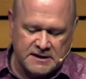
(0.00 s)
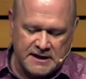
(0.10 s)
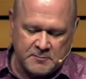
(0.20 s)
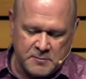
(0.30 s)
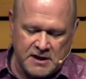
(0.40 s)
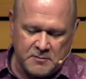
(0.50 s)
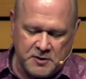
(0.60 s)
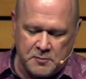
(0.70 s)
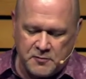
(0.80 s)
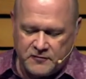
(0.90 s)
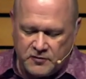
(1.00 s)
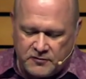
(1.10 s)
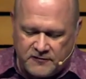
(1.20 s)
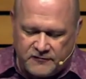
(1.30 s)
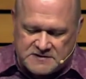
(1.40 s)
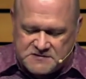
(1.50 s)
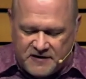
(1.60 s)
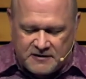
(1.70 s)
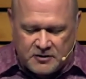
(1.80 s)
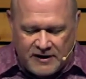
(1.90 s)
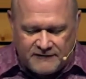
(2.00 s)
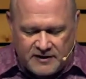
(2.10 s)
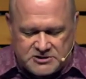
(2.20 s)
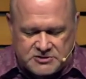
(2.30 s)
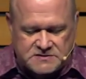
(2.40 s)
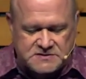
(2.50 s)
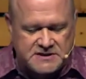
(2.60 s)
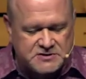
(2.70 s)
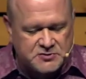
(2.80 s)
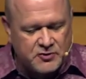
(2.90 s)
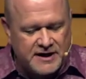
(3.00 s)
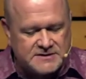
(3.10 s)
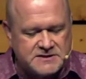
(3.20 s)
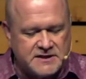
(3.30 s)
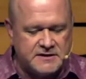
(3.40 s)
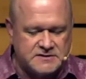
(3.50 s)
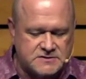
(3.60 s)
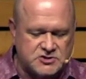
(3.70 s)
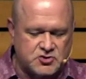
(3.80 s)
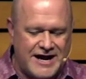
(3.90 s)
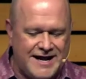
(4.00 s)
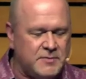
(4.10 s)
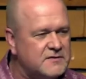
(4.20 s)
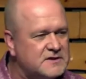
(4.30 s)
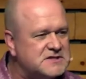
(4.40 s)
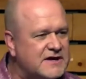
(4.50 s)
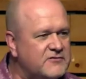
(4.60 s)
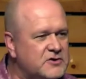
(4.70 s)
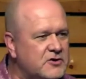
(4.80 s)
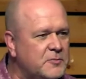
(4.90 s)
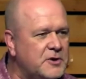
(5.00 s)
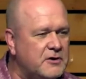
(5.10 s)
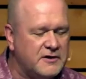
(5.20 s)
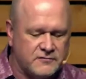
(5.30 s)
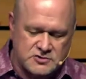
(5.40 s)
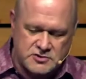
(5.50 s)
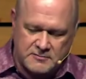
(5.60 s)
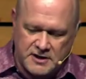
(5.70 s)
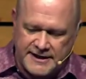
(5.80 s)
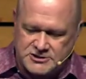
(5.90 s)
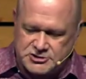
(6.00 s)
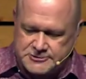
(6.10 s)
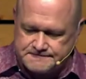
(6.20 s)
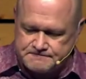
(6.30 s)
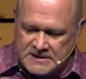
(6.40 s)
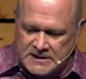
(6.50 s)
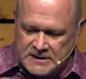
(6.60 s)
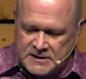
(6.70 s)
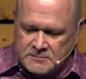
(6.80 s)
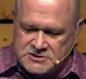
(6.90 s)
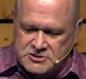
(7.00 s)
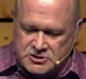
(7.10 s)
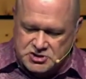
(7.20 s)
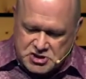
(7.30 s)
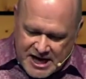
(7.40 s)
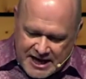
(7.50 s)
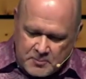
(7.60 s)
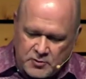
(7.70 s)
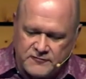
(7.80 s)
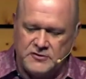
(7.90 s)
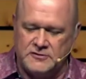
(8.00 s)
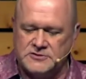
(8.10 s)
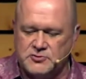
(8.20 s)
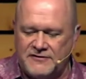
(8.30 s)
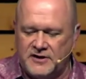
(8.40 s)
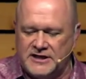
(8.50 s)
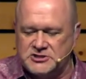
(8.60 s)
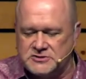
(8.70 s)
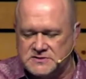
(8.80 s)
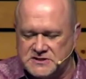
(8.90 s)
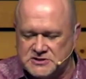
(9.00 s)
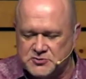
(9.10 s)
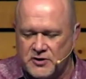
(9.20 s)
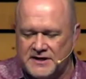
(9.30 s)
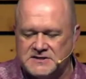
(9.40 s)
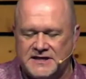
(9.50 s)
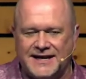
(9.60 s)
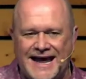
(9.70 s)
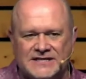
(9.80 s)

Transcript: Many people view the events found in Revelation 6 through 18 as describing the 7-year period of the tribulation. Mr. Schnabel views Revelation 6 through 18 as